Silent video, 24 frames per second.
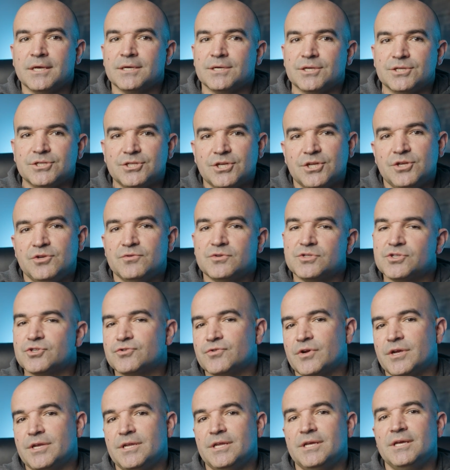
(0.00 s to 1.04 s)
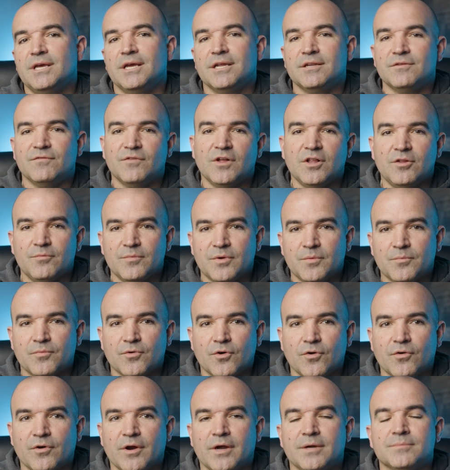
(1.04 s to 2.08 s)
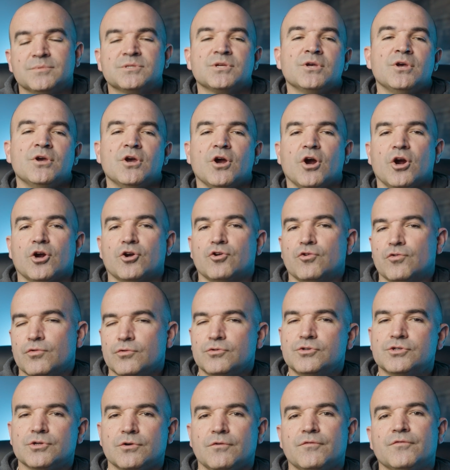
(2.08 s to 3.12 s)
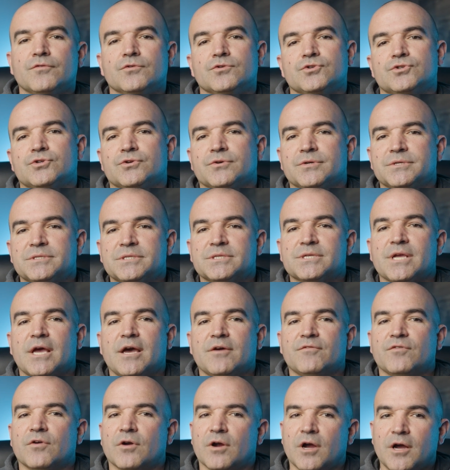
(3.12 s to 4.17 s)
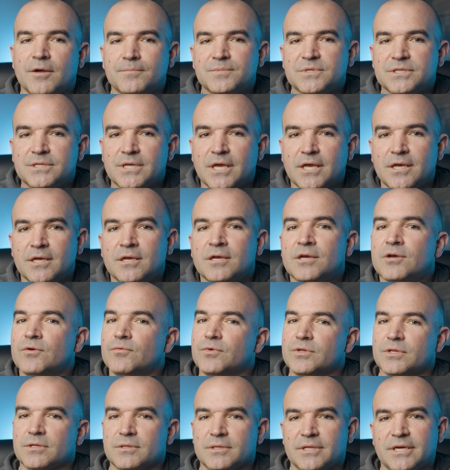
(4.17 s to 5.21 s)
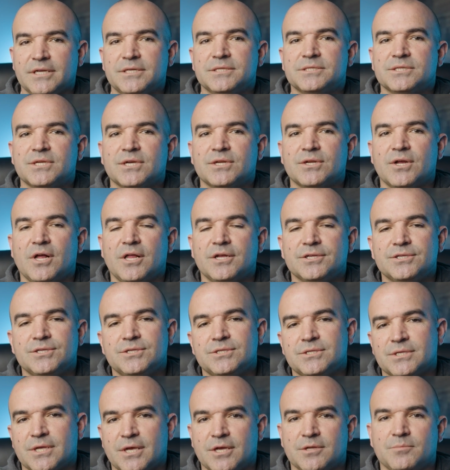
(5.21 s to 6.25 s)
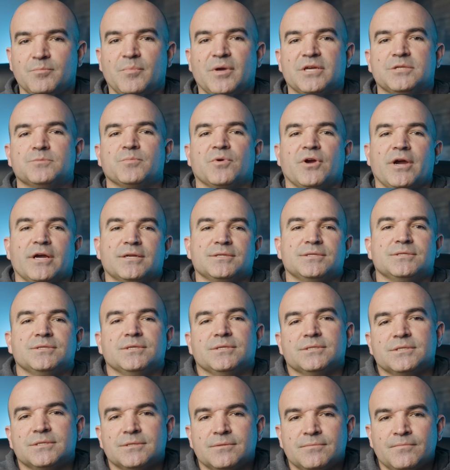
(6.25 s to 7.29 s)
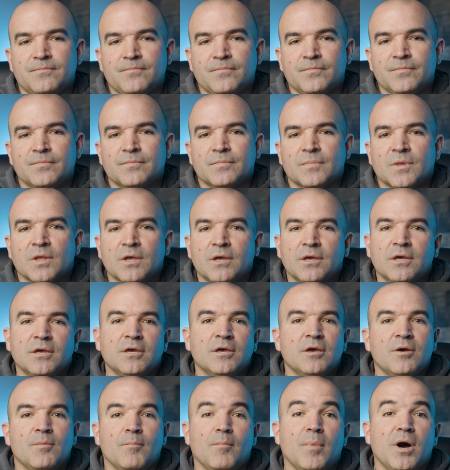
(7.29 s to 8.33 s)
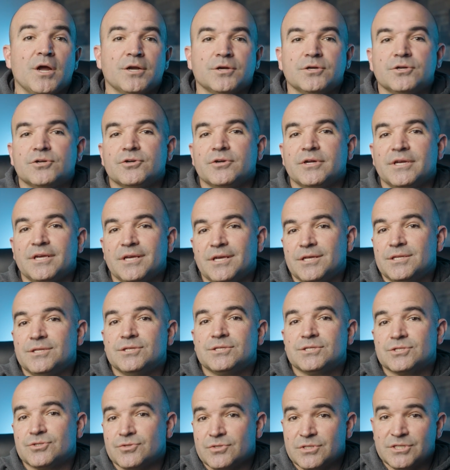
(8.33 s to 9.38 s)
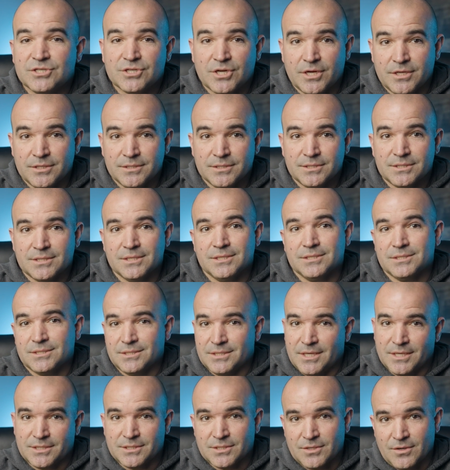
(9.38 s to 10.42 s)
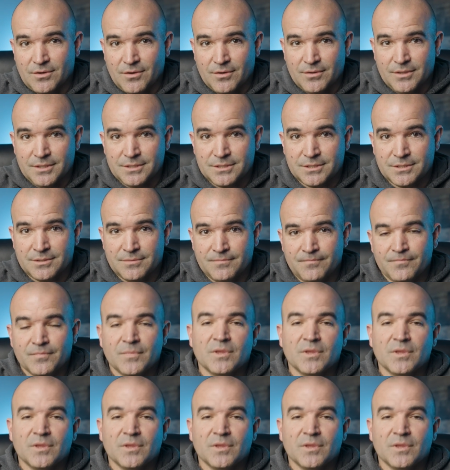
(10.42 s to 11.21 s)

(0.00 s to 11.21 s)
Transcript: Continuous training and development programs are crucial for ensuring staff are up to date with the latest technologies and best practices. Monitoring industry trends is next on our list.